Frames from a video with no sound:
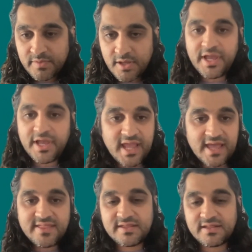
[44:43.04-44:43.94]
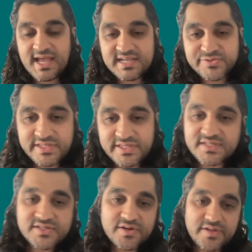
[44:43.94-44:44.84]
Okay, and then the last one, this
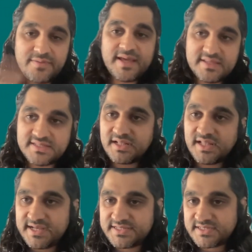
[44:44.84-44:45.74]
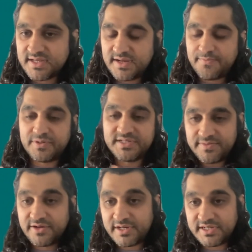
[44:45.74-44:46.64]
is circling back. This is the last
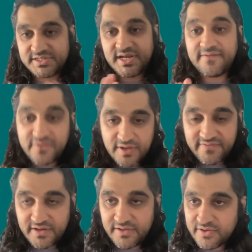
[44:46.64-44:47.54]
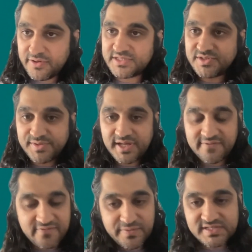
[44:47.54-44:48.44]
pre-submitted question. If you have any other questions, we got a
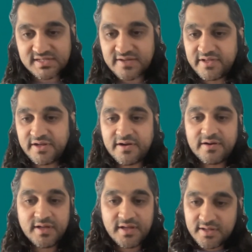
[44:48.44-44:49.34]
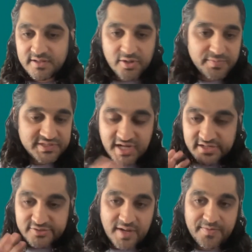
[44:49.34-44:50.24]
few minutes left here. Don't be shy,
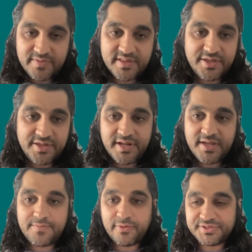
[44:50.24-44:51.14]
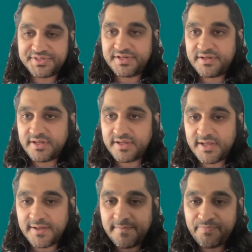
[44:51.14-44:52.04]
drop them in the Q&A portion
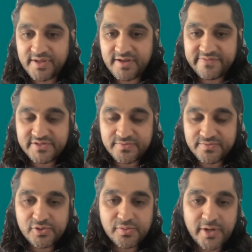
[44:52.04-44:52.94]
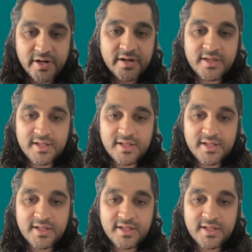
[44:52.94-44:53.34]
of the Zoom toolbar.